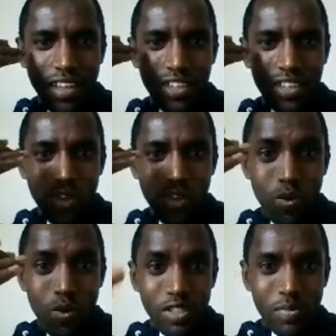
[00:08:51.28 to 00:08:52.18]
You're
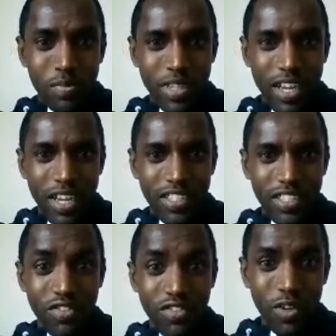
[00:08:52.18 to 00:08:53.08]
worshiping as
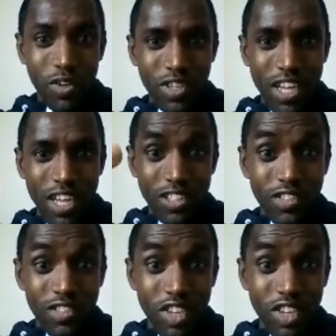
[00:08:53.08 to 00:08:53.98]
if
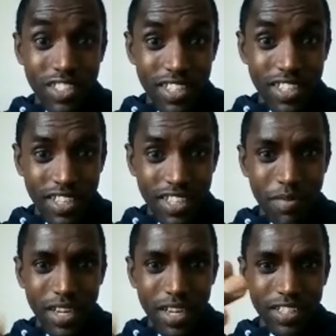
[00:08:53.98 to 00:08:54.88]
you are seeing him,
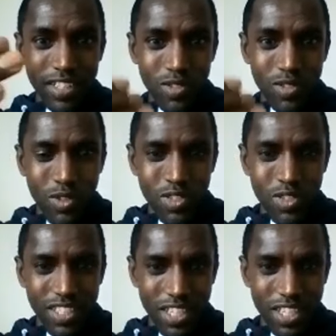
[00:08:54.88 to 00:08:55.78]
and yet you don't
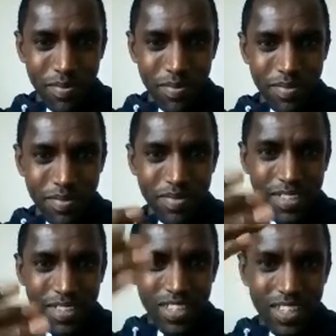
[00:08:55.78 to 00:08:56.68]
see him,
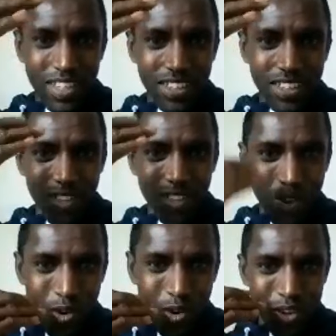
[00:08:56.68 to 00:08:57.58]

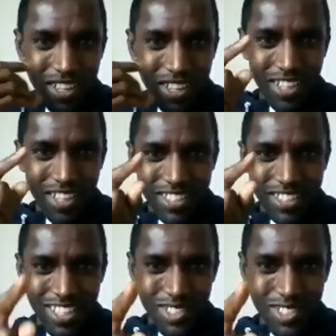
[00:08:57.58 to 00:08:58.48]
though he
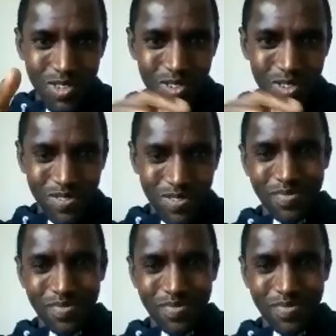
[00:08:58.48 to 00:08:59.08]
sees you.